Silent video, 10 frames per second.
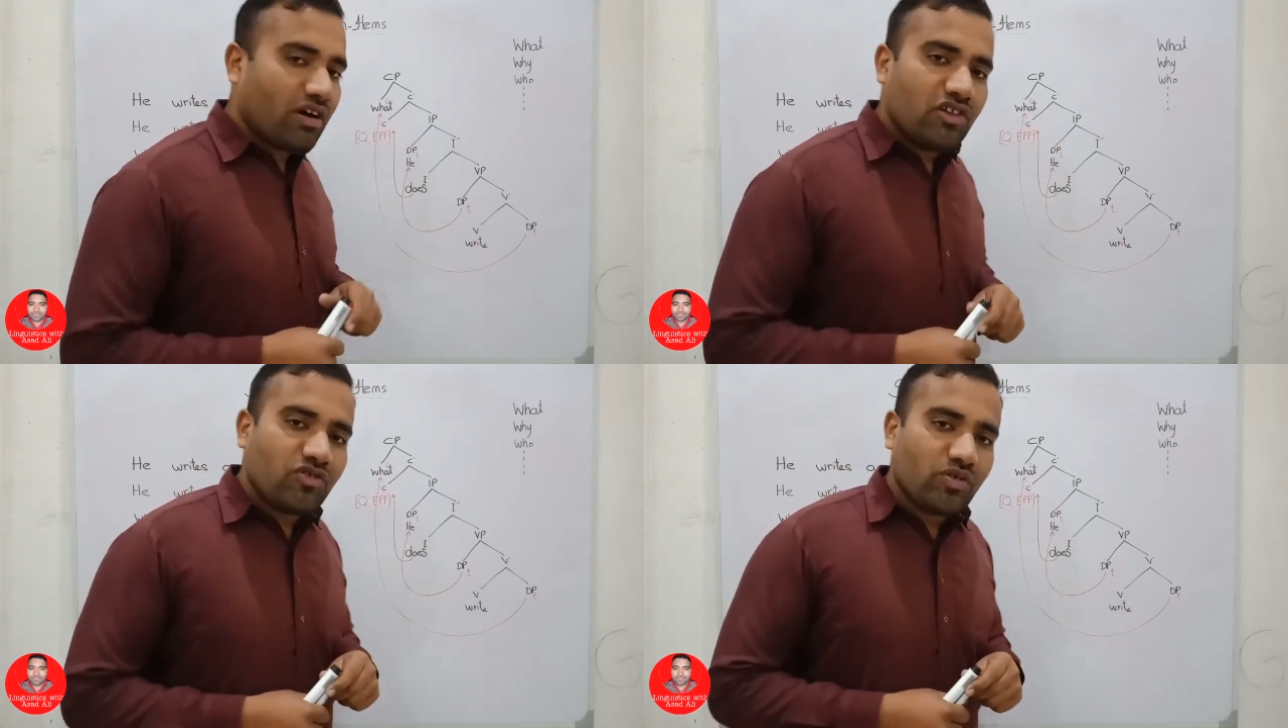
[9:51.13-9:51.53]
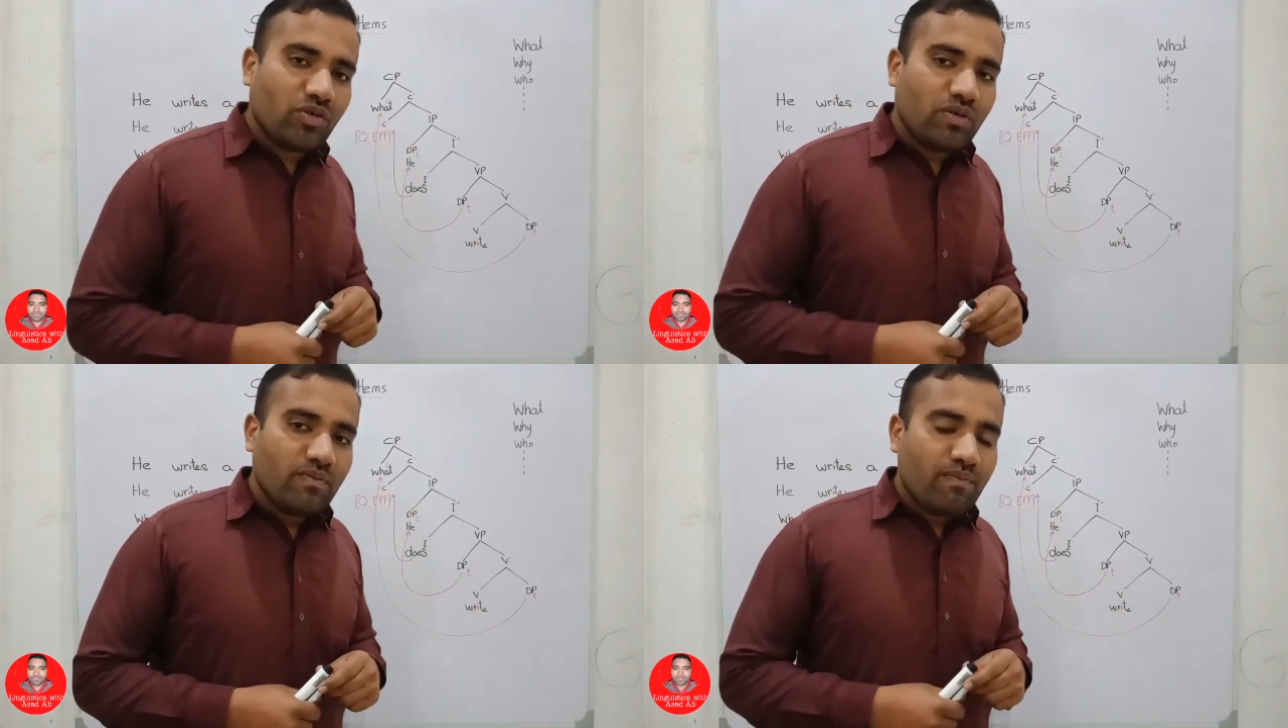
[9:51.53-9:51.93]

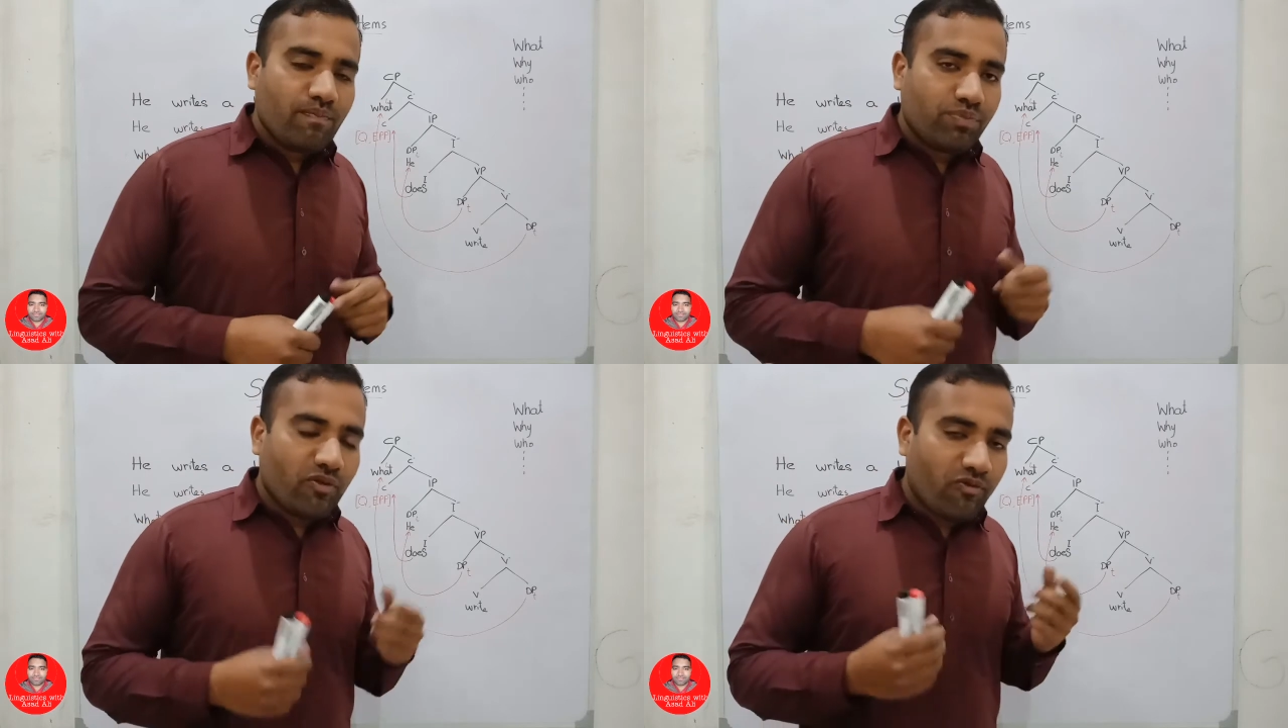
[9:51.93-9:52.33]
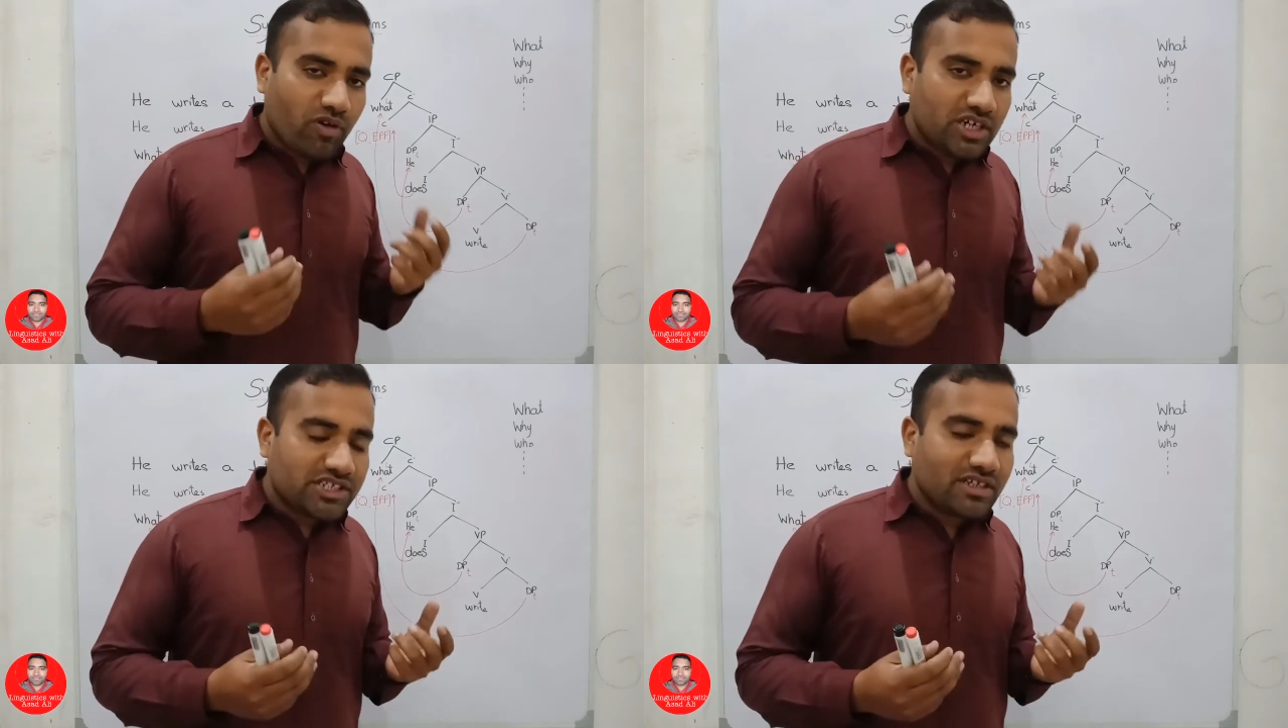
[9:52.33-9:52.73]
also the
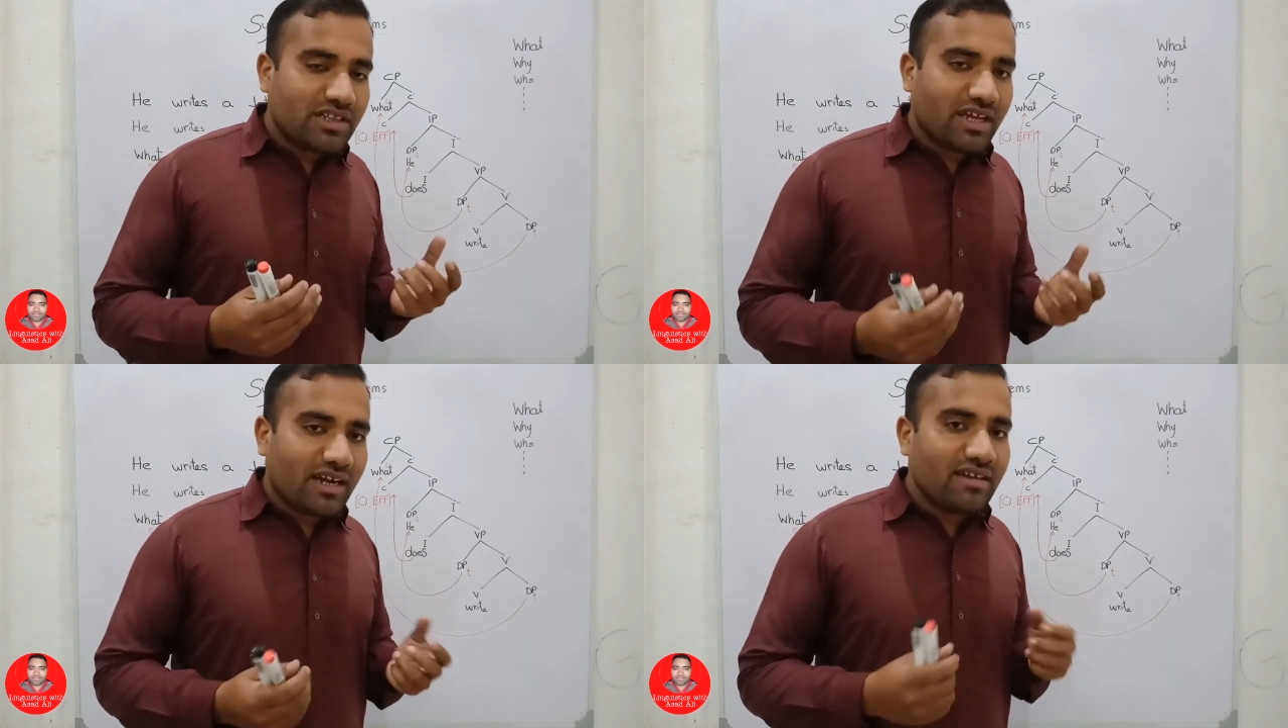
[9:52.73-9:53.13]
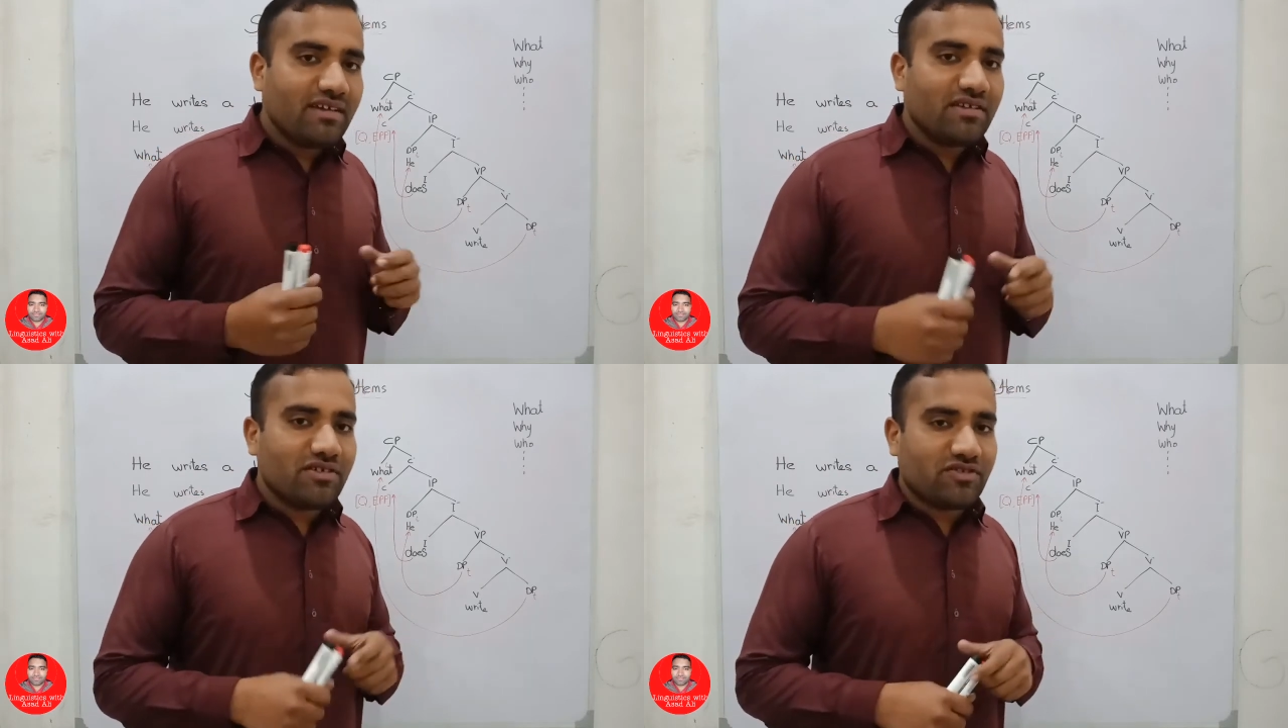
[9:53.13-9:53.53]
functional
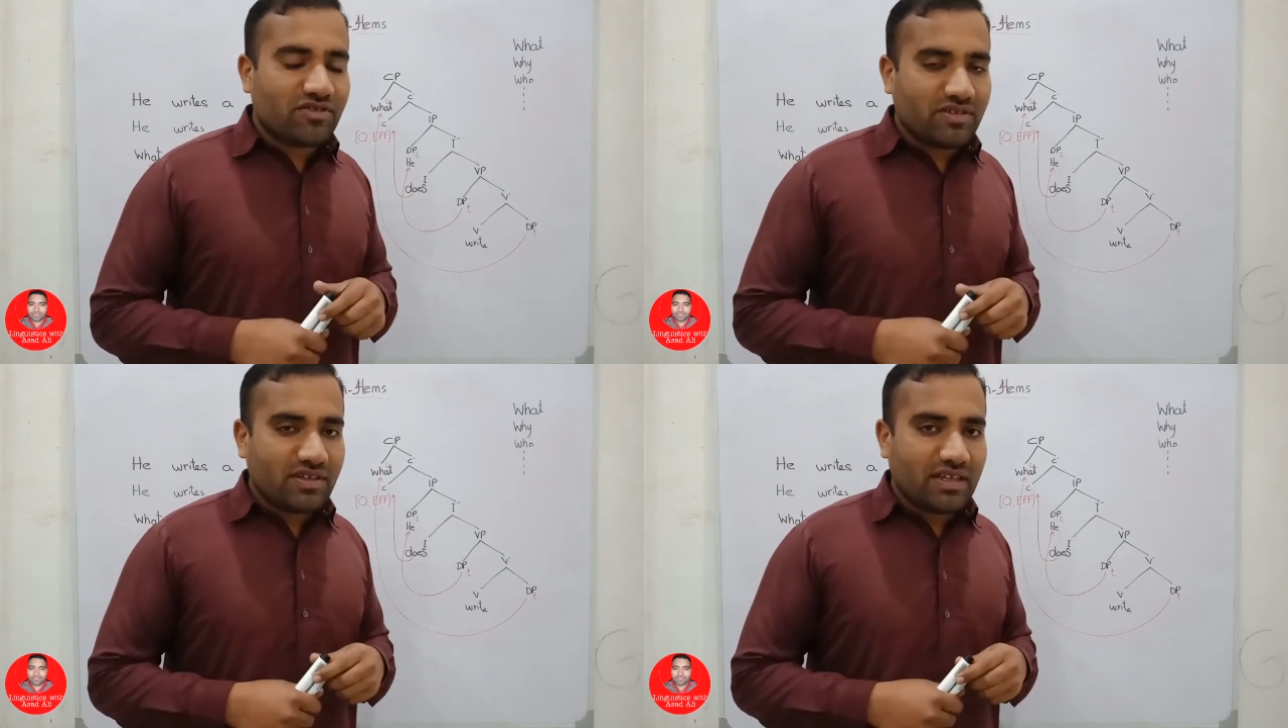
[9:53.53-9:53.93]
categories,